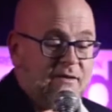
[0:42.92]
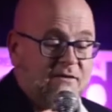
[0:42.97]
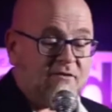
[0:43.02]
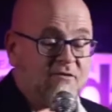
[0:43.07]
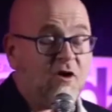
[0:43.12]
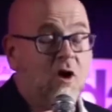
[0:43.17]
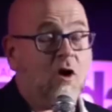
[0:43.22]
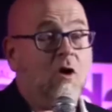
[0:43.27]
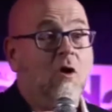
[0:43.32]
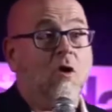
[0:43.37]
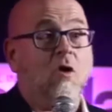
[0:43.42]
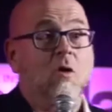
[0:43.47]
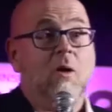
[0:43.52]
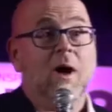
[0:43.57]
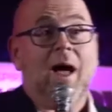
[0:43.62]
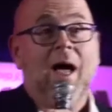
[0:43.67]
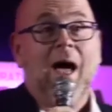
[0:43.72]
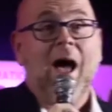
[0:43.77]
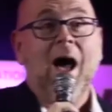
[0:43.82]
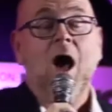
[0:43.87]
So
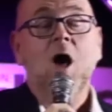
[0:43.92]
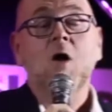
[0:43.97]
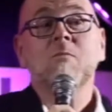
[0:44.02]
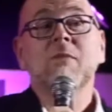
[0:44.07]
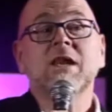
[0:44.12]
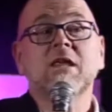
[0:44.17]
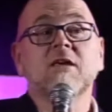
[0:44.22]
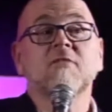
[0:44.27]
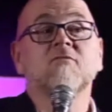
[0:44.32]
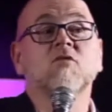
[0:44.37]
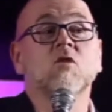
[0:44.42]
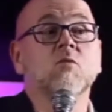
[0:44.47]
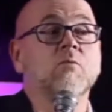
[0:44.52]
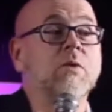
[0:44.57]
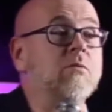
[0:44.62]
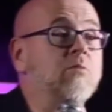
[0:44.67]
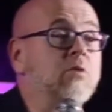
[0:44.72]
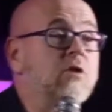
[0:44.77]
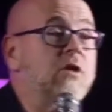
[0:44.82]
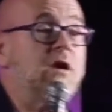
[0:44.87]
how many of you people